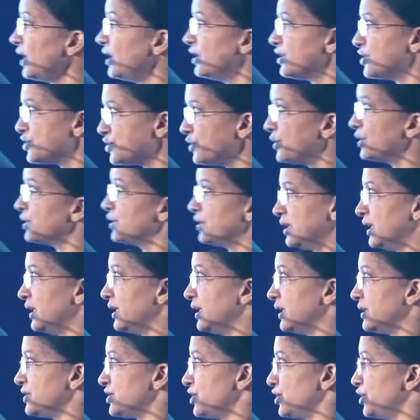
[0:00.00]
so
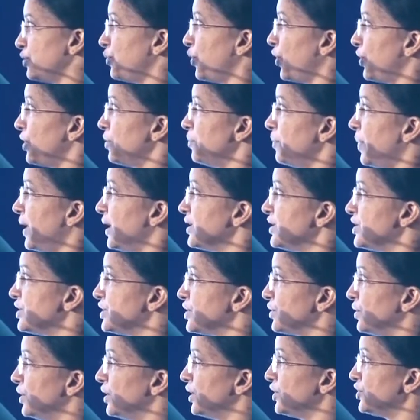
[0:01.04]
the bottom part
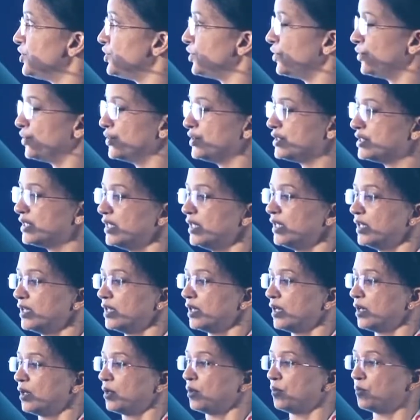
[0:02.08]
shows
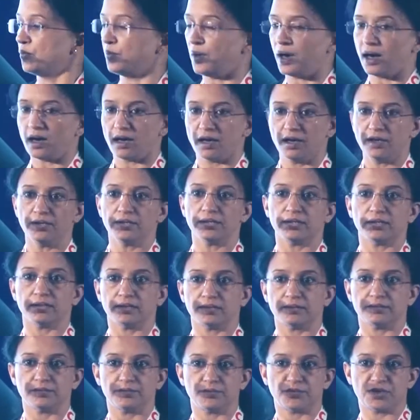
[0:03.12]
var
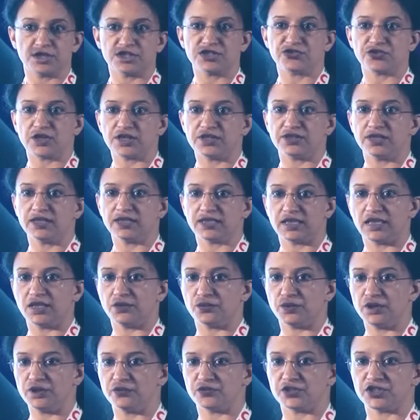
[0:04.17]
restricted
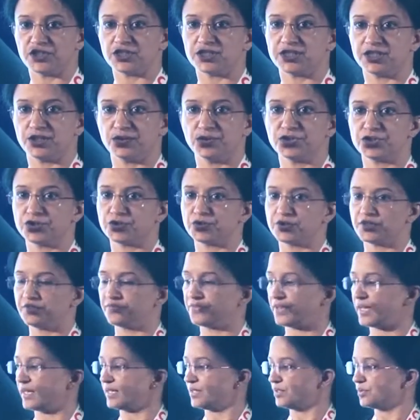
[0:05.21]
keyword, which is used to
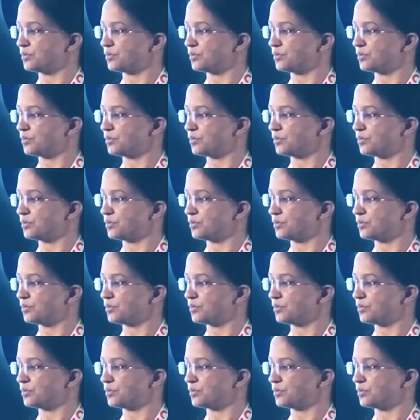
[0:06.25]
define